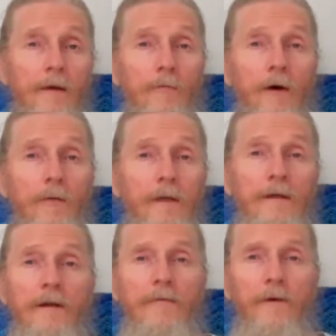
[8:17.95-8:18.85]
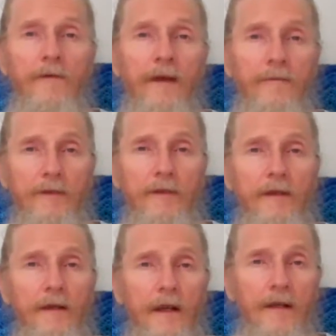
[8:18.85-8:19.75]
what we did with
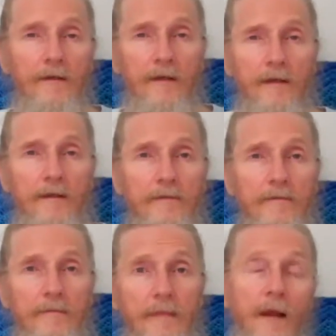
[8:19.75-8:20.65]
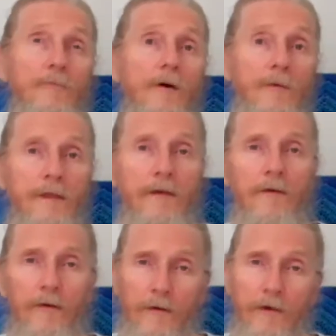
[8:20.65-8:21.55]
17 and 18 and what we did
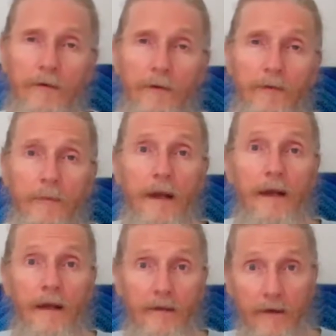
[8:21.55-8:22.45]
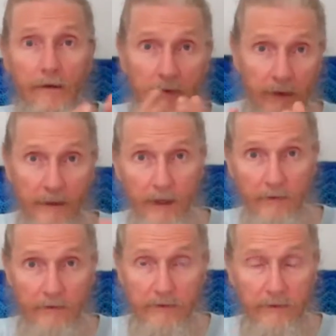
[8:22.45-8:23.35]
earlier with man and looking at
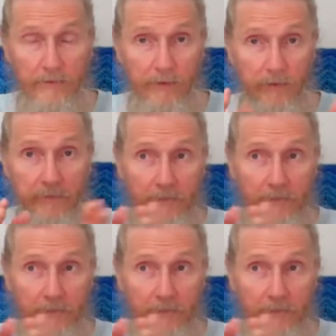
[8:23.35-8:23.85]
these different